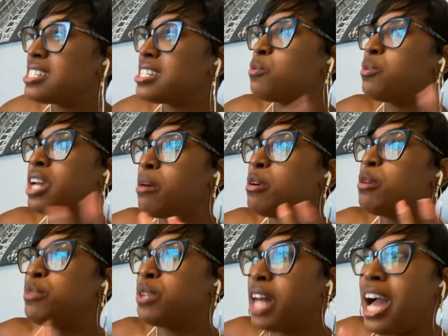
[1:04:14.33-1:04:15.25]
It's like when
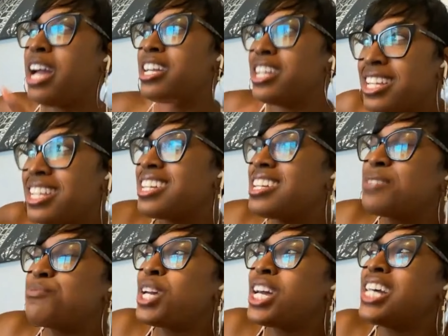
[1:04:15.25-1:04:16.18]

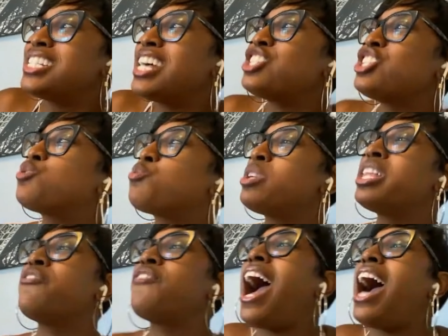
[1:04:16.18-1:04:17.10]
because that's just
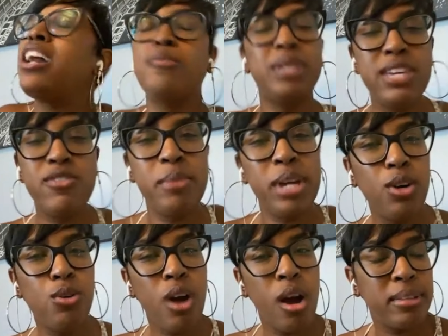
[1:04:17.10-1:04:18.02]
really, if I don't believe in me,
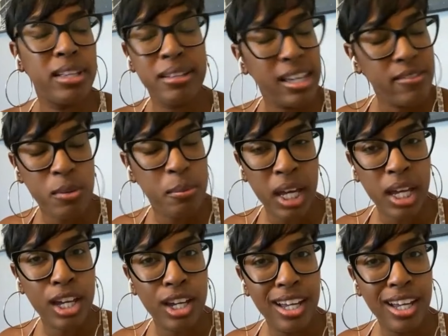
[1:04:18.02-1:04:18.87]
who gonna believe in me?